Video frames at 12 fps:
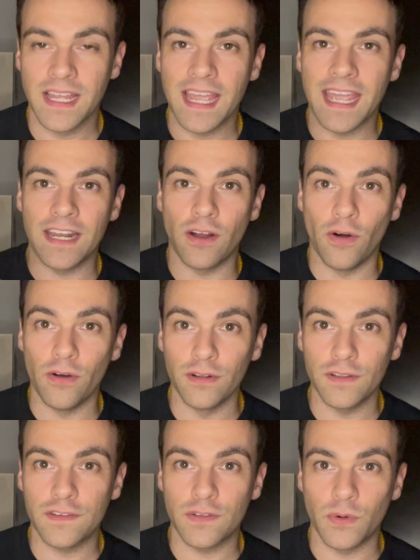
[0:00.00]
It
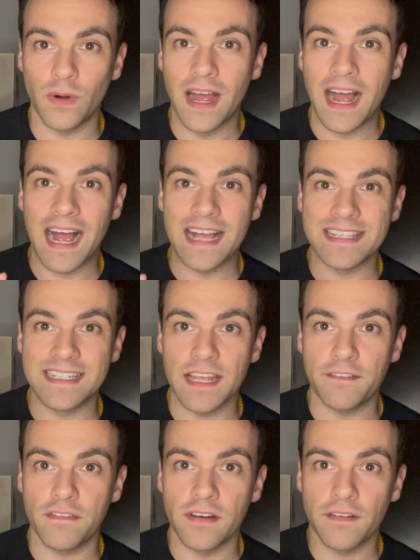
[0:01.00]
also has
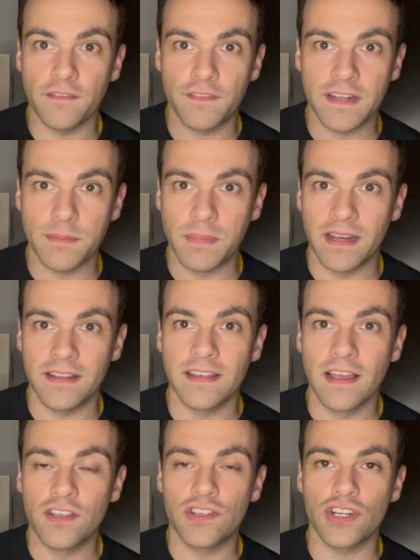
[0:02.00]
different vitamins
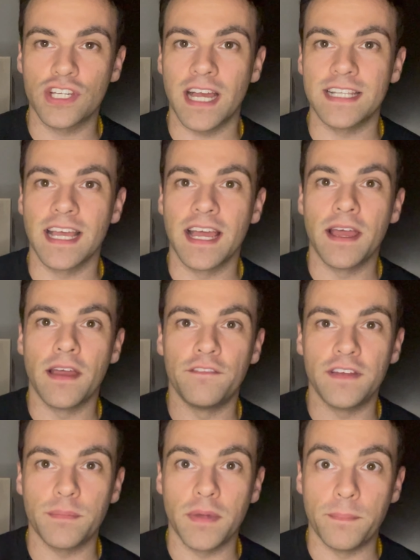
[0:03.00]
such as
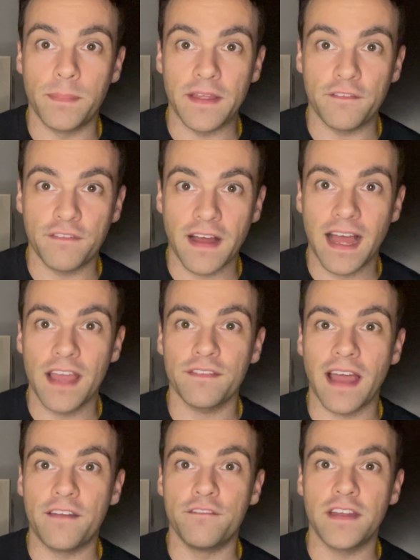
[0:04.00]
vitamin B5
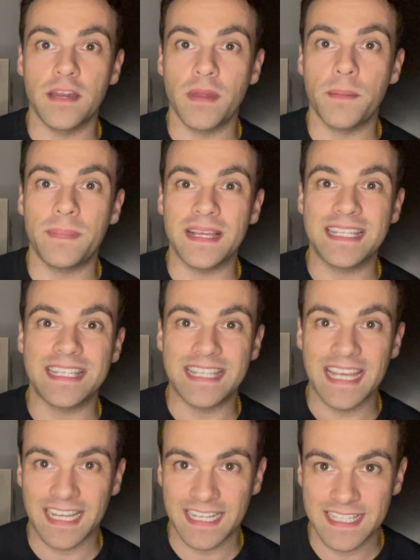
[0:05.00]
and vitamin
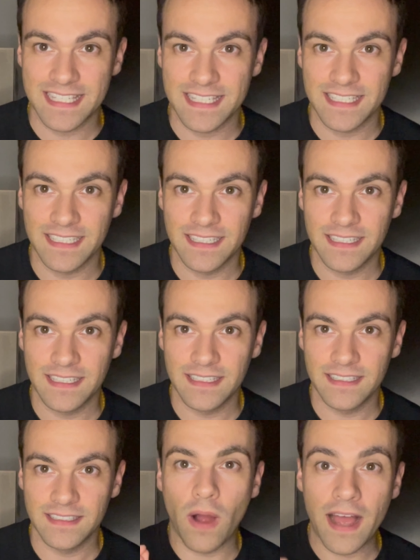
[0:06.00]
B6.
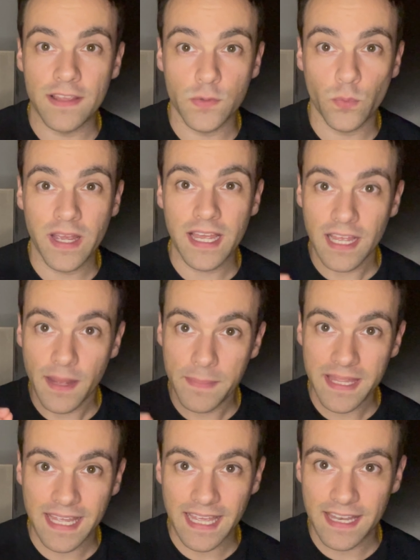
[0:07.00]
As we
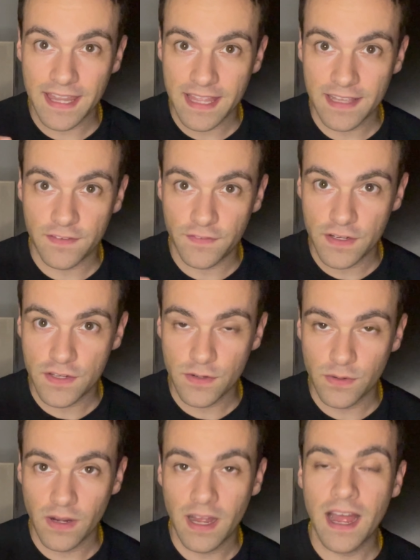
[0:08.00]
begin this
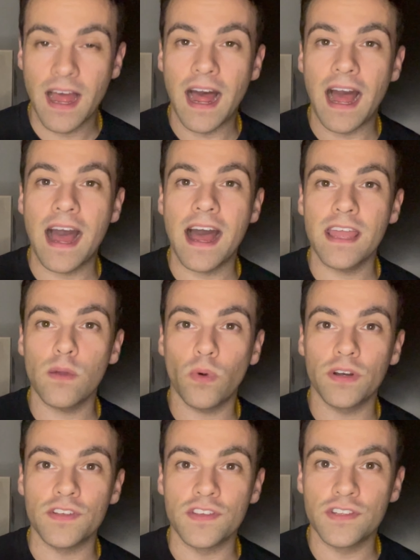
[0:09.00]
video, I want
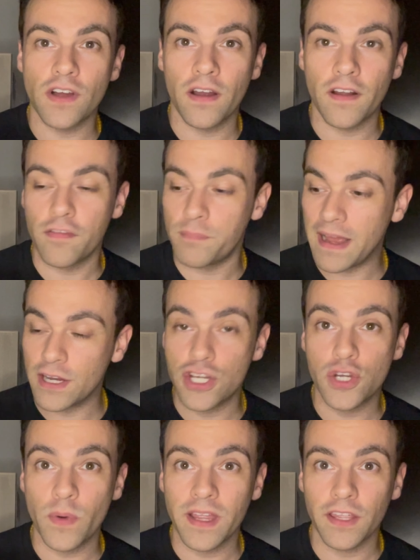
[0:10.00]
to start off by
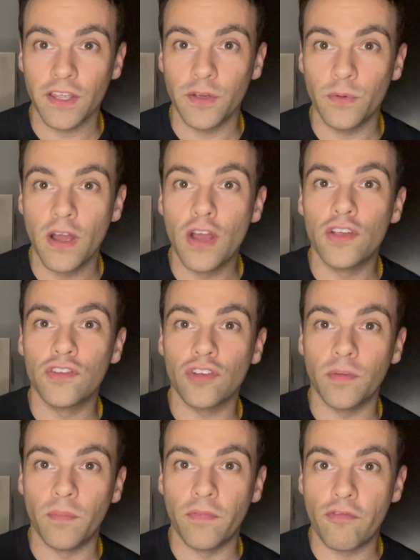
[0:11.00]
showing you
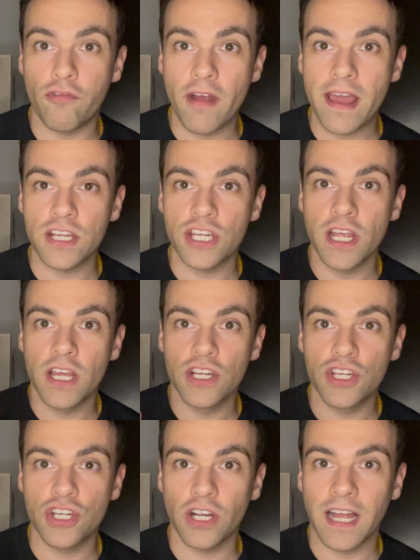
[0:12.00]
some fresh
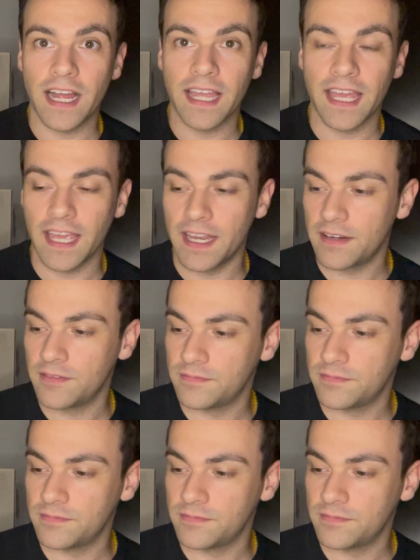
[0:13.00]
sugarcane.